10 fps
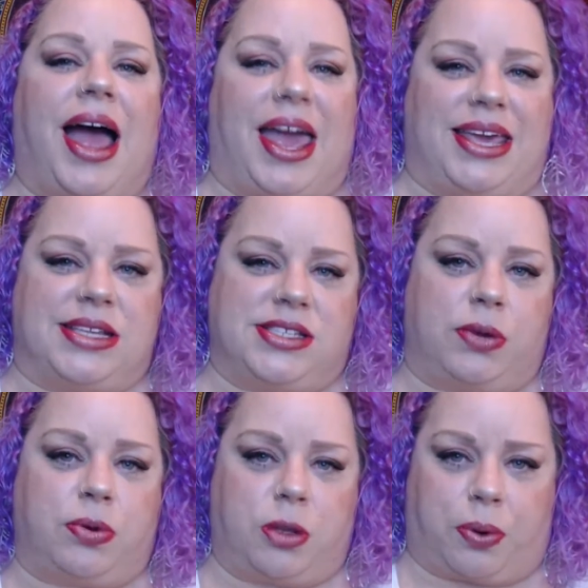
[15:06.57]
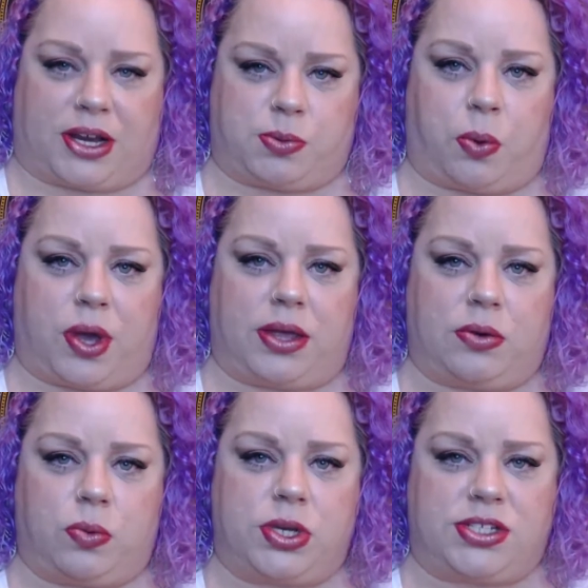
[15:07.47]
I can see where the price point
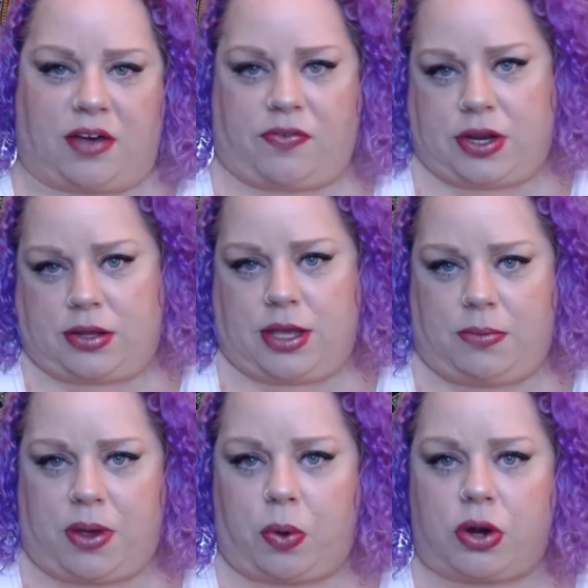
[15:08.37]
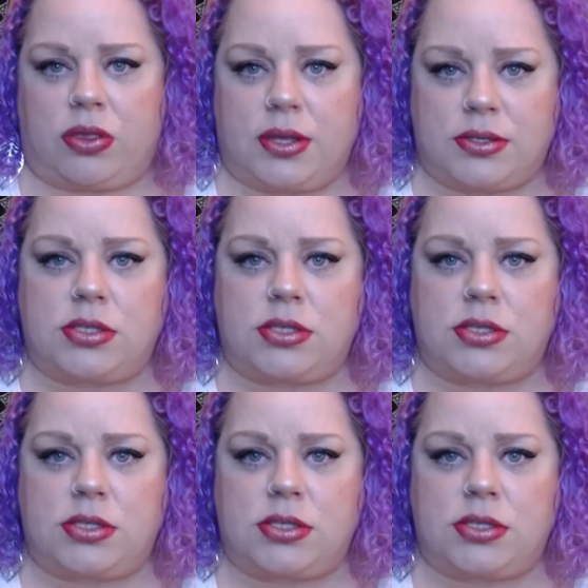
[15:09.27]
would definitely be worth it.